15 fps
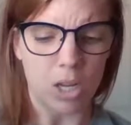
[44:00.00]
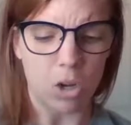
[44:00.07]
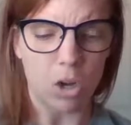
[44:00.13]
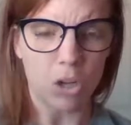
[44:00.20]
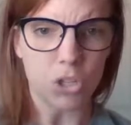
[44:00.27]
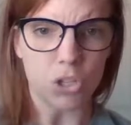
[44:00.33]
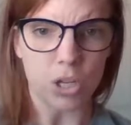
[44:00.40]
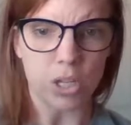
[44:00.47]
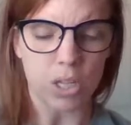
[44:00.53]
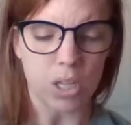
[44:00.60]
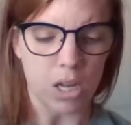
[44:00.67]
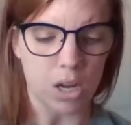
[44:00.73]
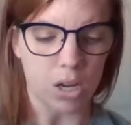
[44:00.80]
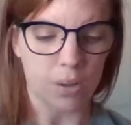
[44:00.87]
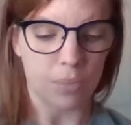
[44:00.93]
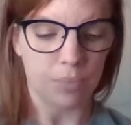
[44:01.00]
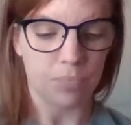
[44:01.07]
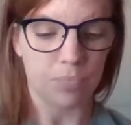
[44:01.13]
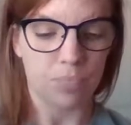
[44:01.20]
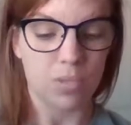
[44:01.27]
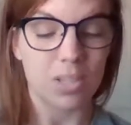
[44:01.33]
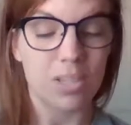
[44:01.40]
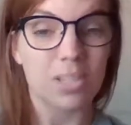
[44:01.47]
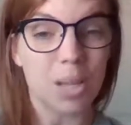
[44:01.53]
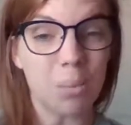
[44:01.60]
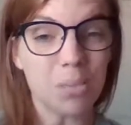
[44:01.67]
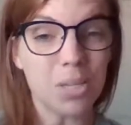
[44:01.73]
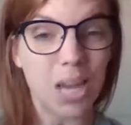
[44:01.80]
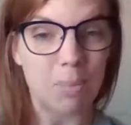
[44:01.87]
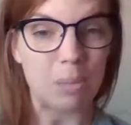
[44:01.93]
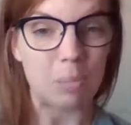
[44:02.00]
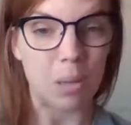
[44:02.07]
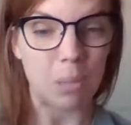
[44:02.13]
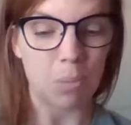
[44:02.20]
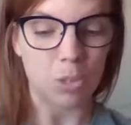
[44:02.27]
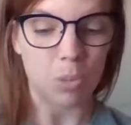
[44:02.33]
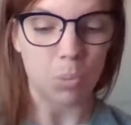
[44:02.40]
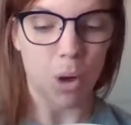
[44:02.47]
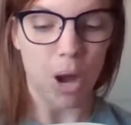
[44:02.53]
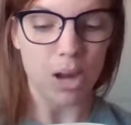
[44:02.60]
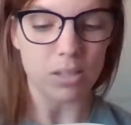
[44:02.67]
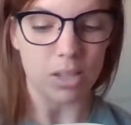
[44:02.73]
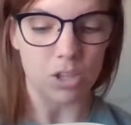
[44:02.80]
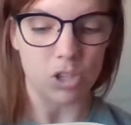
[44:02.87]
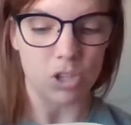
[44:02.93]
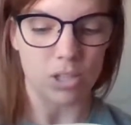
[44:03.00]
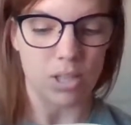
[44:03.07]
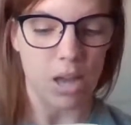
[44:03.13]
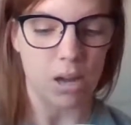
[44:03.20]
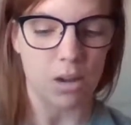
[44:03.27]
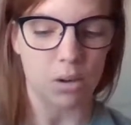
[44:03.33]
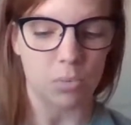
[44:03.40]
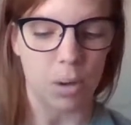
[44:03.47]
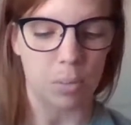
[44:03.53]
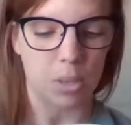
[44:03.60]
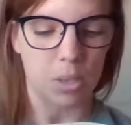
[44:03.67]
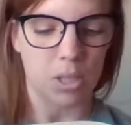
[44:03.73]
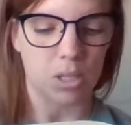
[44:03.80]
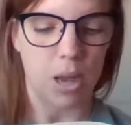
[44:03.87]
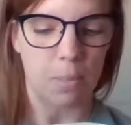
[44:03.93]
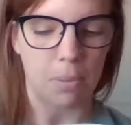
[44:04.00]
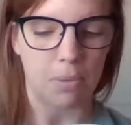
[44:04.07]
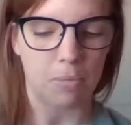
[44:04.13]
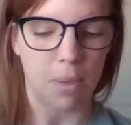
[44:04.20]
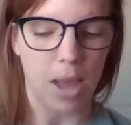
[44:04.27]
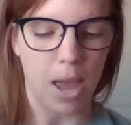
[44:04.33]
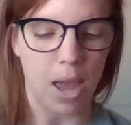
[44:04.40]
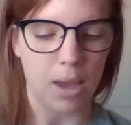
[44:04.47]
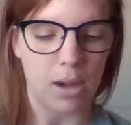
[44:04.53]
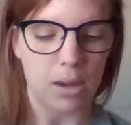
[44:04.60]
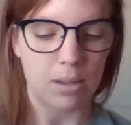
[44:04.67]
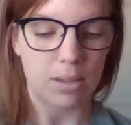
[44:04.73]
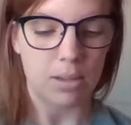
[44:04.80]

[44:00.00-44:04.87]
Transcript: all during the year. Sometimes people surprise us, she said, rubbing the top of my head.